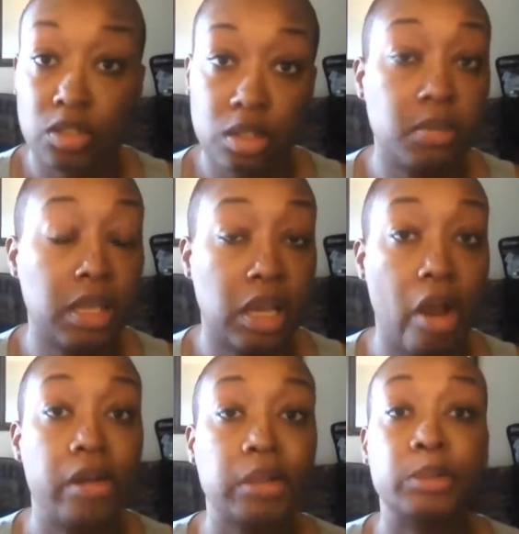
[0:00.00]
Trust me, they
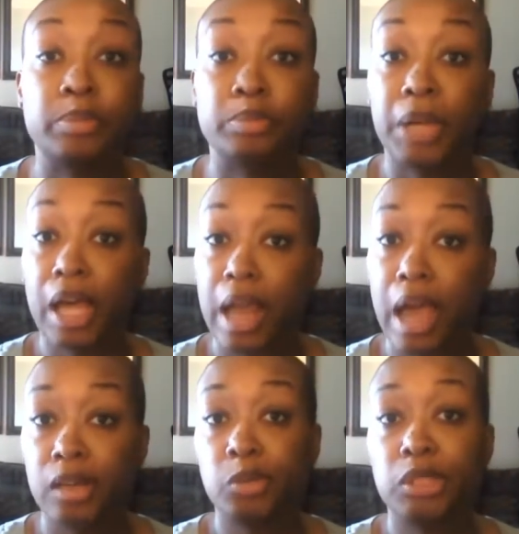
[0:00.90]
are. But I
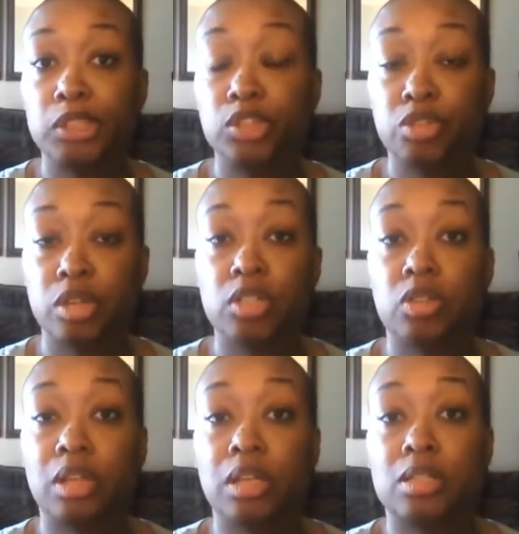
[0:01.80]
don't want you
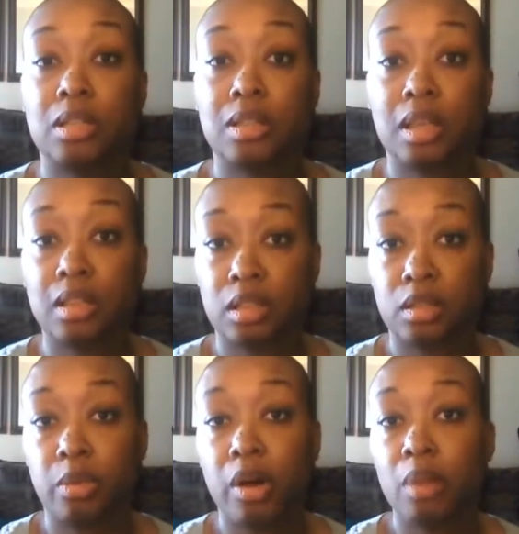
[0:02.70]
drugstore ladies to think that the
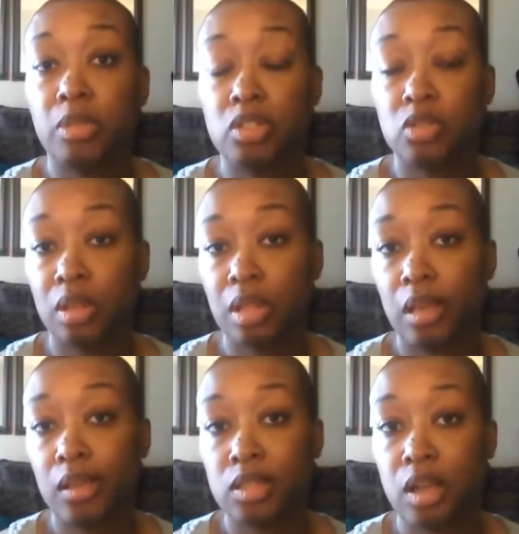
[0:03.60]
department store things